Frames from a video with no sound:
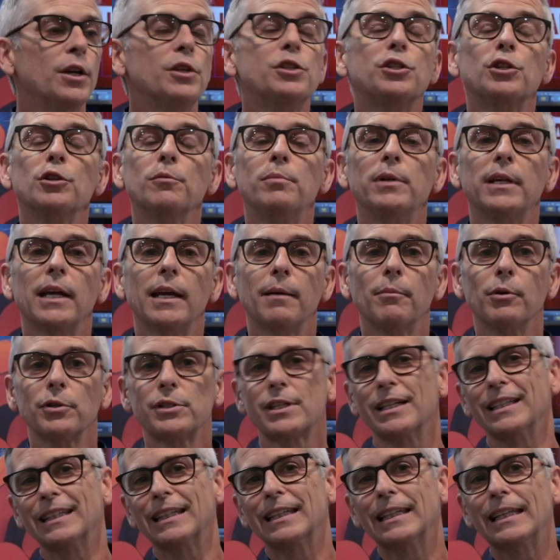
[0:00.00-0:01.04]
to be able
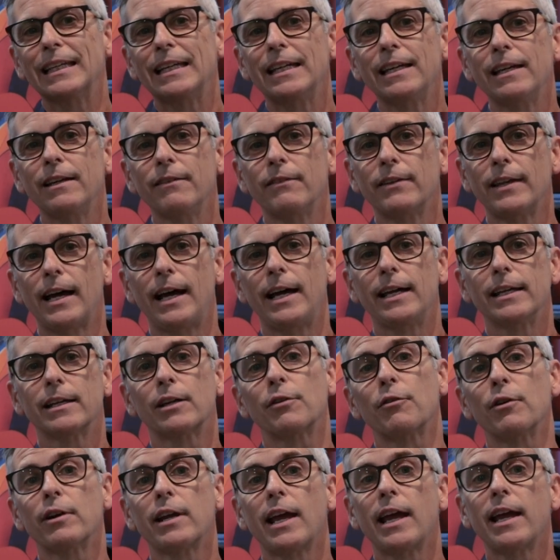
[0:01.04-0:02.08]
to leave that
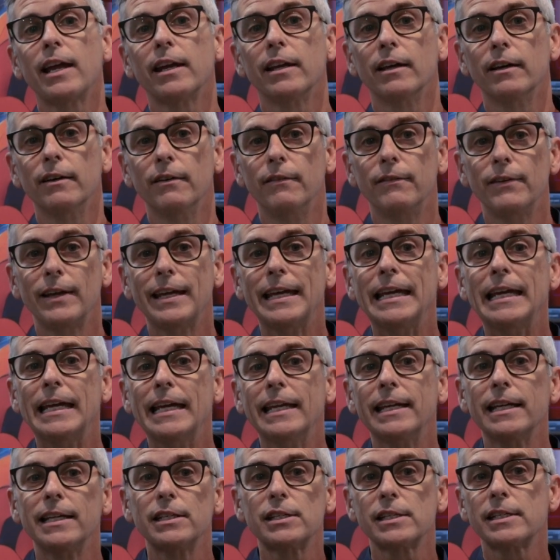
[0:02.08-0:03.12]
creative
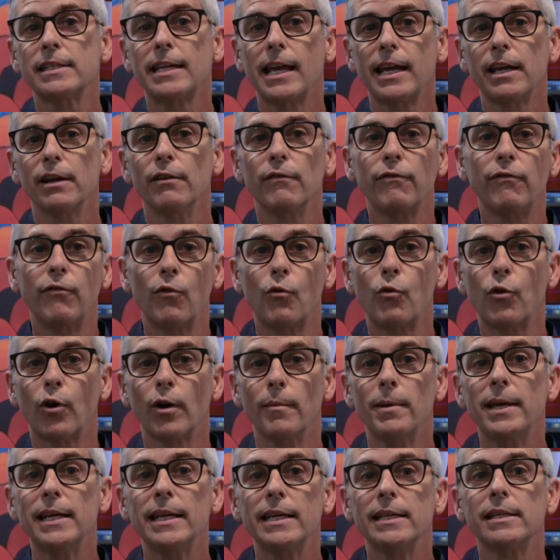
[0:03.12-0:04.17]
in its native
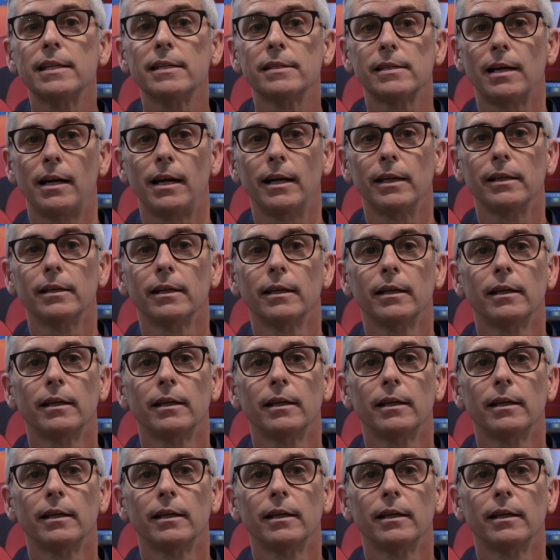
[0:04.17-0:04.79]
form in InDesign.